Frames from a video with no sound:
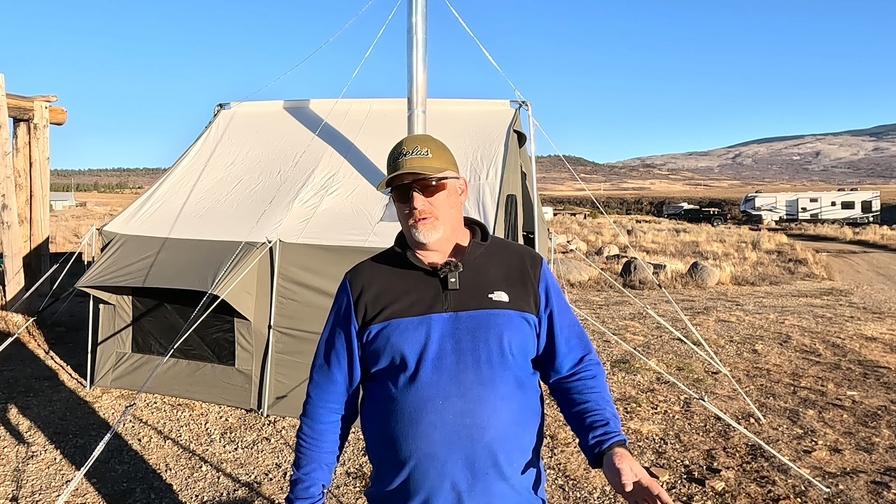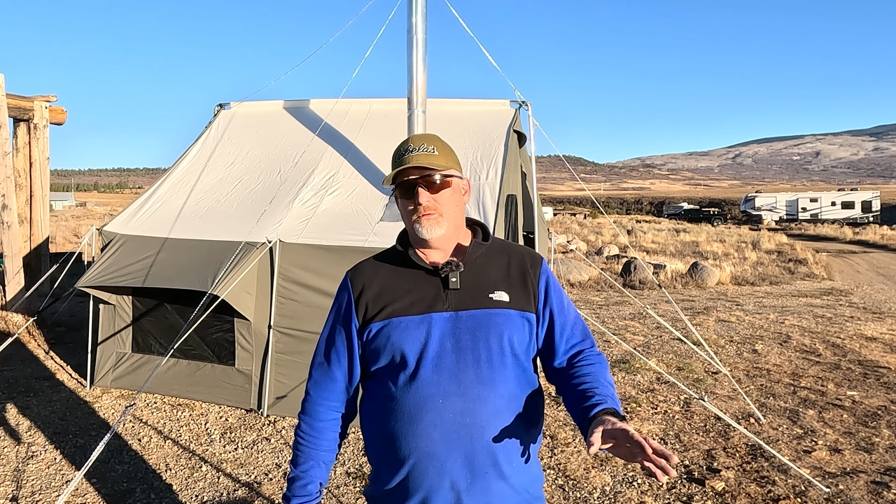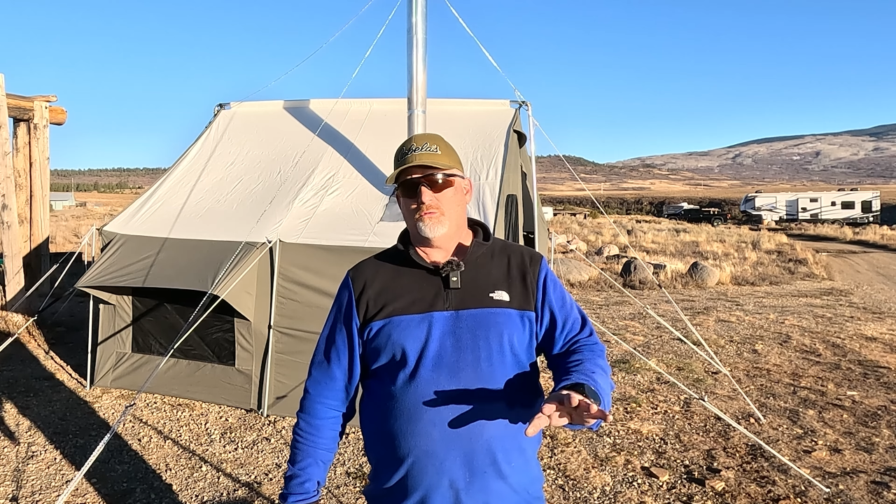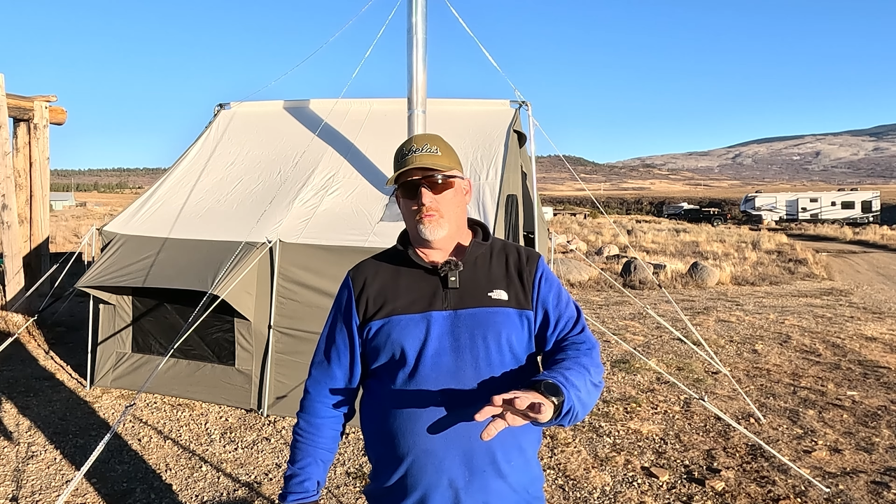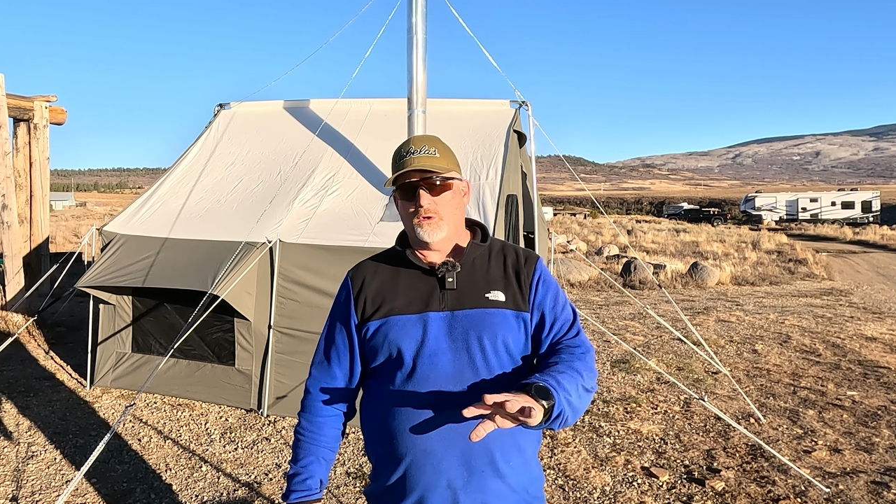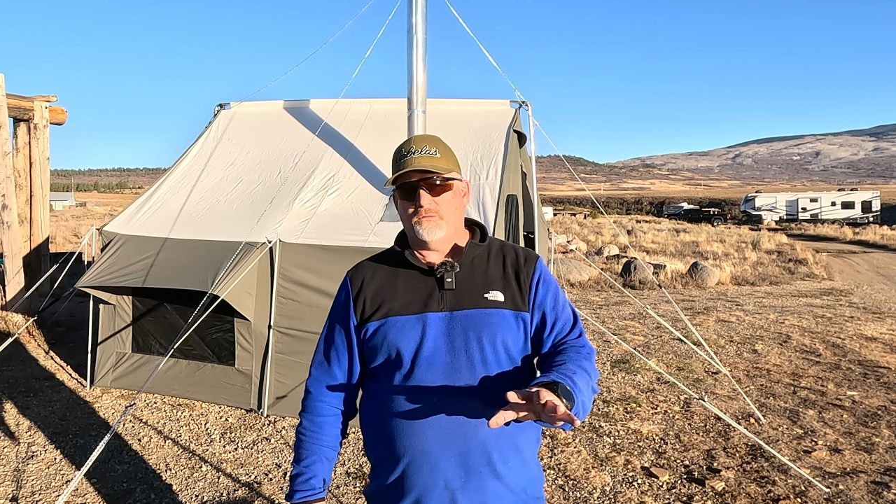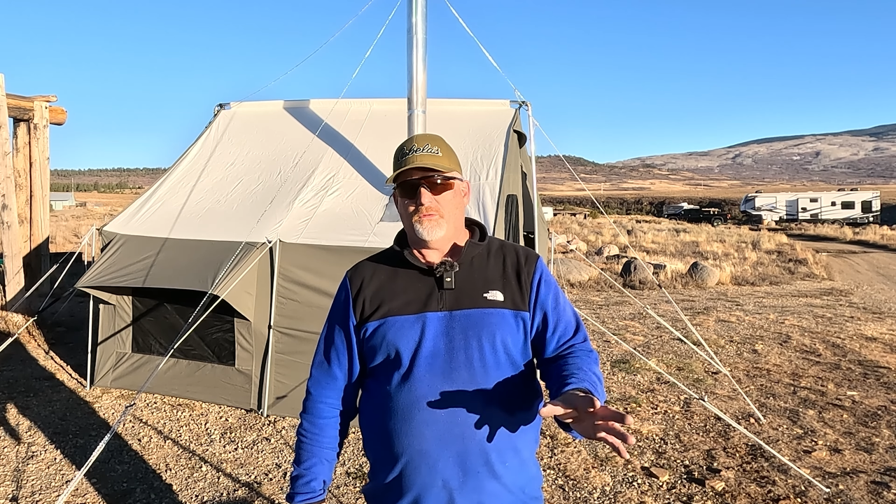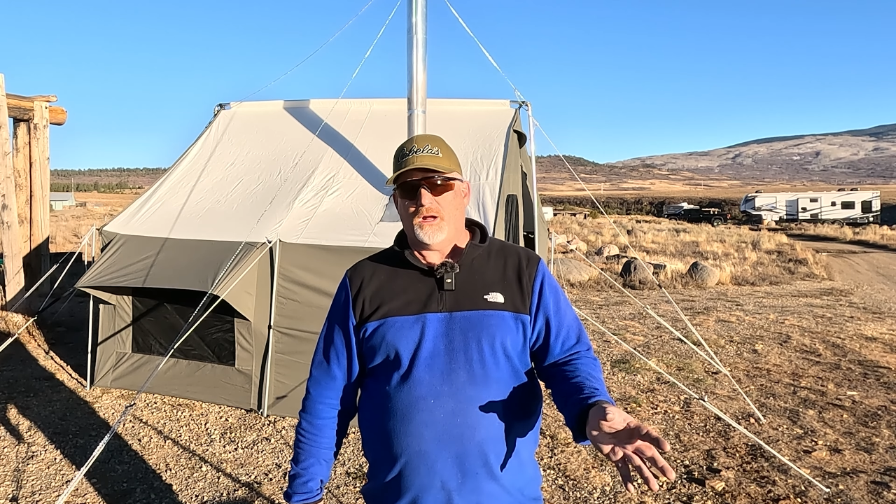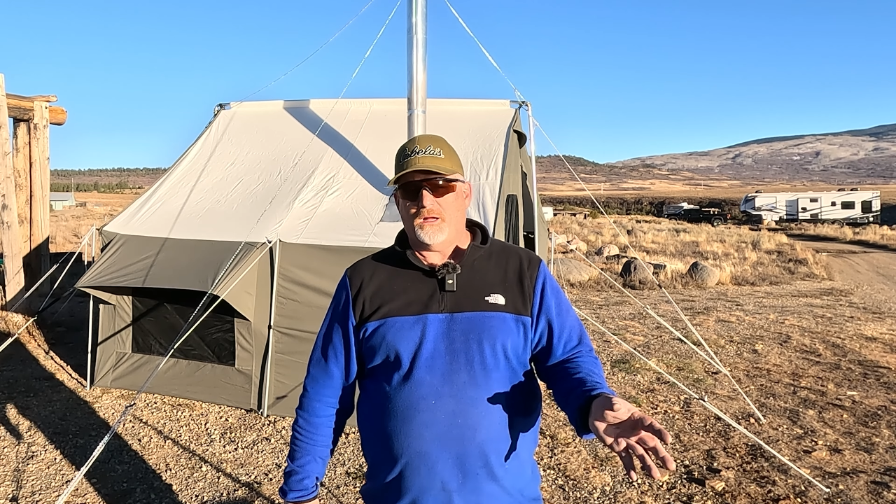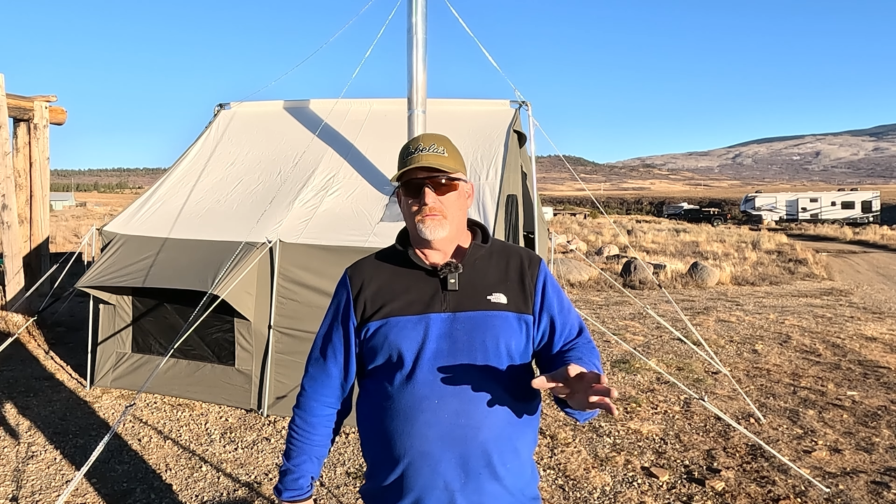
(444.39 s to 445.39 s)
maybe
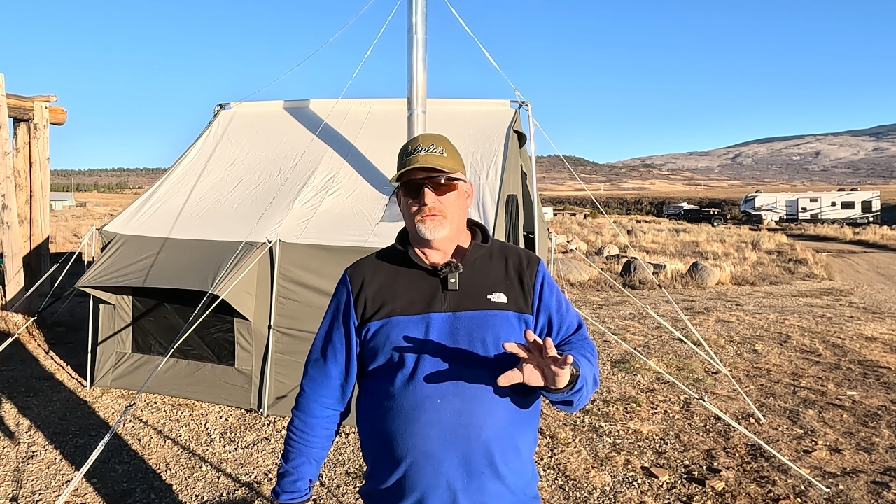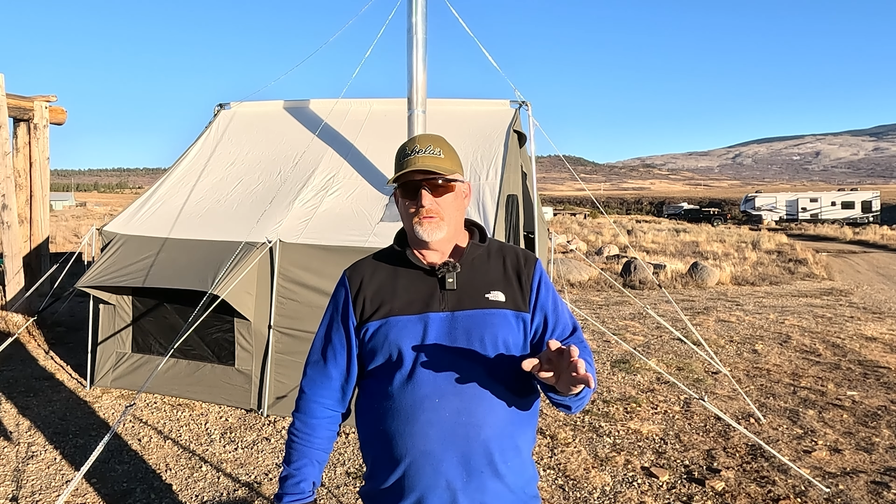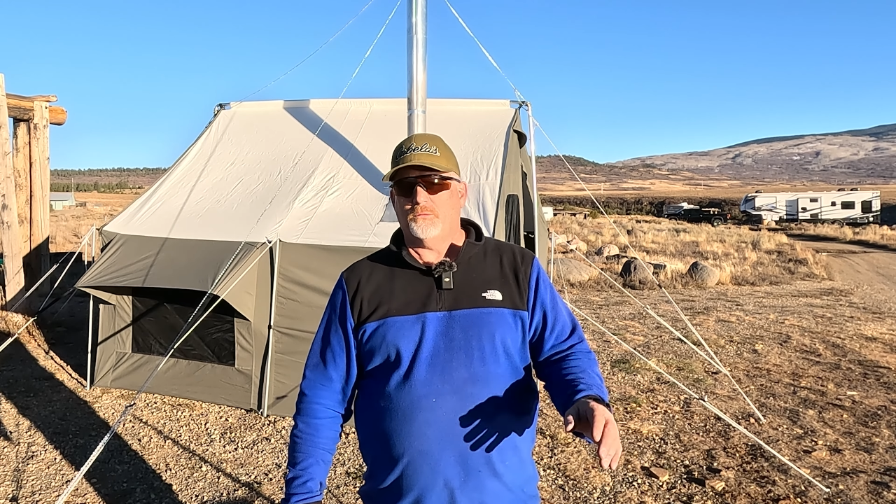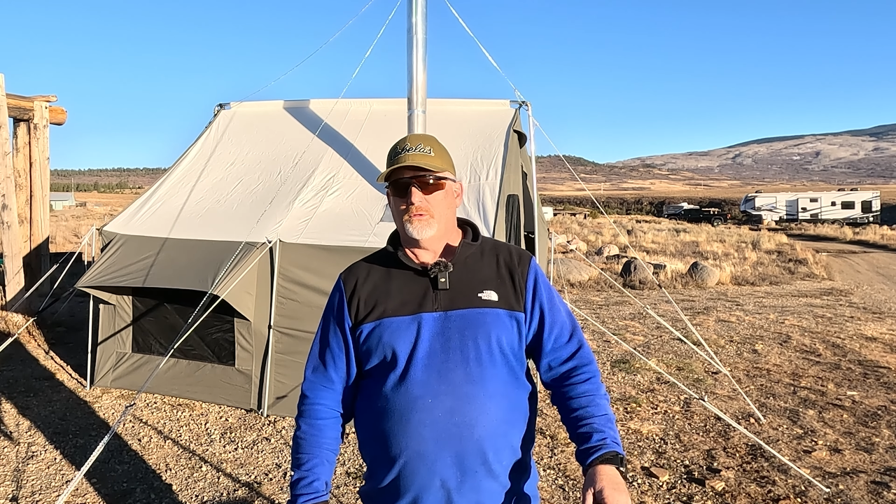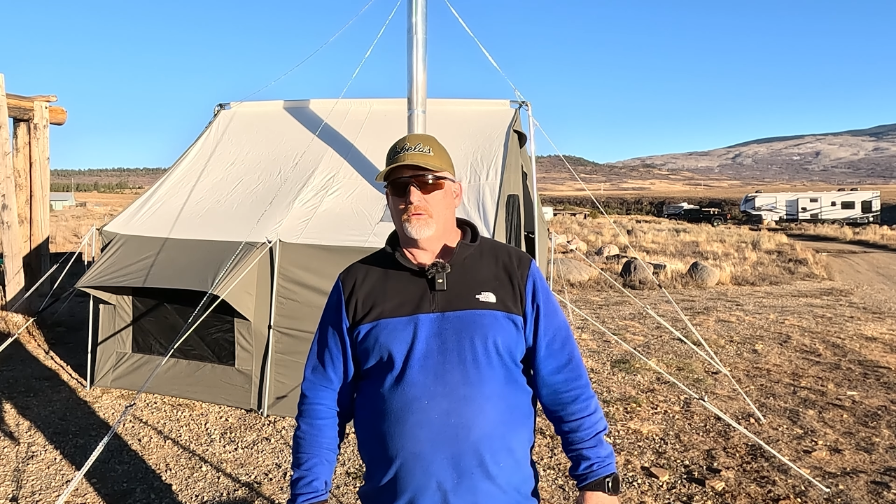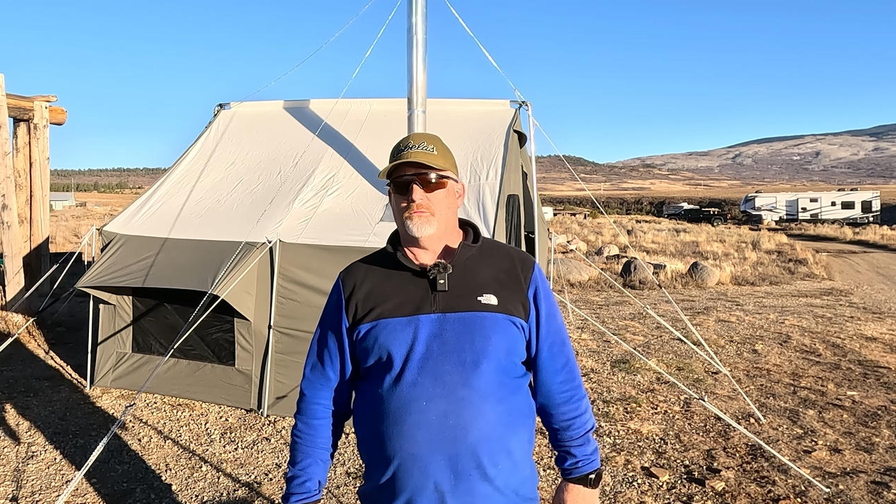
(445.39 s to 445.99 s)
25, still below